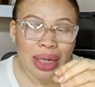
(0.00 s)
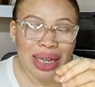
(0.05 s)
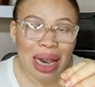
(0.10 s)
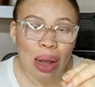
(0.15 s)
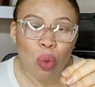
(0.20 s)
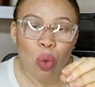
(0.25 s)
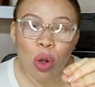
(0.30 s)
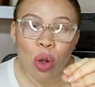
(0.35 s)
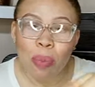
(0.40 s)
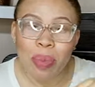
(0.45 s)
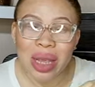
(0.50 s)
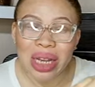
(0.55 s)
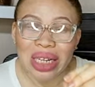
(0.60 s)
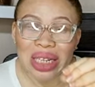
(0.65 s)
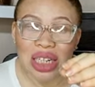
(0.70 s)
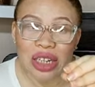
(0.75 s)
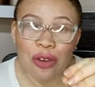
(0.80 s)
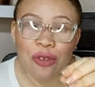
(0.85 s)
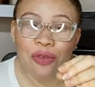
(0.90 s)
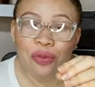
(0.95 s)
They will
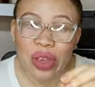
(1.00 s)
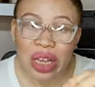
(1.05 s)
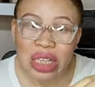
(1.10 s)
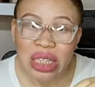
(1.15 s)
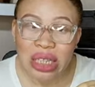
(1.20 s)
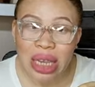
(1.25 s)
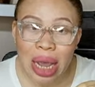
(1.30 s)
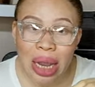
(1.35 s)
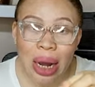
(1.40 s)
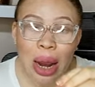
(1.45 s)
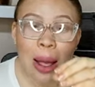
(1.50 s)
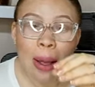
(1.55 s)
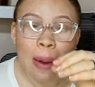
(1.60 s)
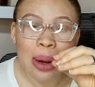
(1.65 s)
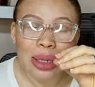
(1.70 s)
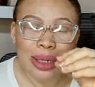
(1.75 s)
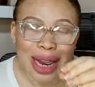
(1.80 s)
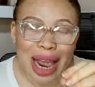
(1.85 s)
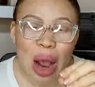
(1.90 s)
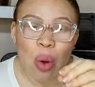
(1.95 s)
be defeated.
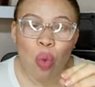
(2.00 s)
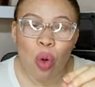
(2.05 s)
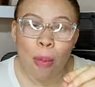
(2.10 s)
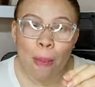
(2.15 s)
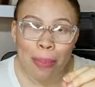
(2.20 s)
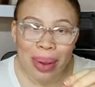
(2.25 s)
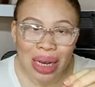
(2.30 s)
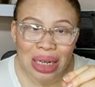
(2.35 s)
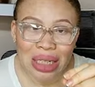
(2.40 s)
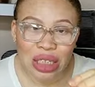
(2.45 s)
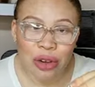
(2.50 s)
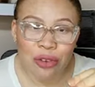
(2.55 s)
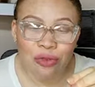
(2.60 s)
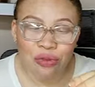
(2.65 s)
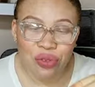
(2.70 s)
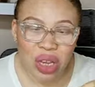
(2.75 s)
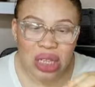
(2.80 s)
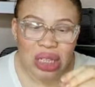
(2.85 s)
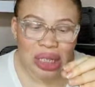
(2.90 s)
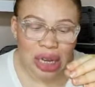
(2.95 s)
They will be
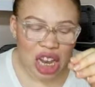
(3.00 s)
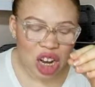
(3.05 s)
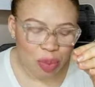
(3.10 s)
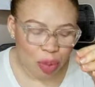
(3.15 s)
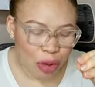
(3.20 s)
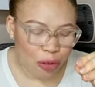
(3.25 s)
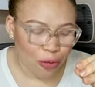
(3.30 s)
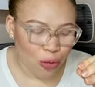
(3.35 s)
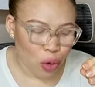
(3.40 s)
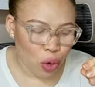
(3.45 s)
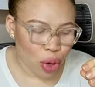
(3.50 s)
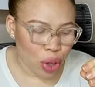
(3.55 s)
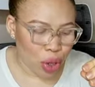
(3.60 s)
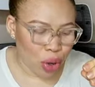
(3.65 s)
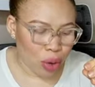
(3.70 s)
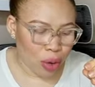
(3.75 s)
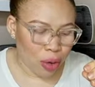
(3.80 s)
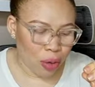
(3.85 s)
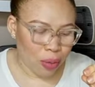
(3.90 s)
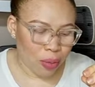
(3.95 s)
defeated before
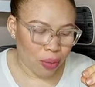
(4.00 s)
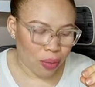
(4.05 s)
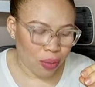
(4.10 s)
you.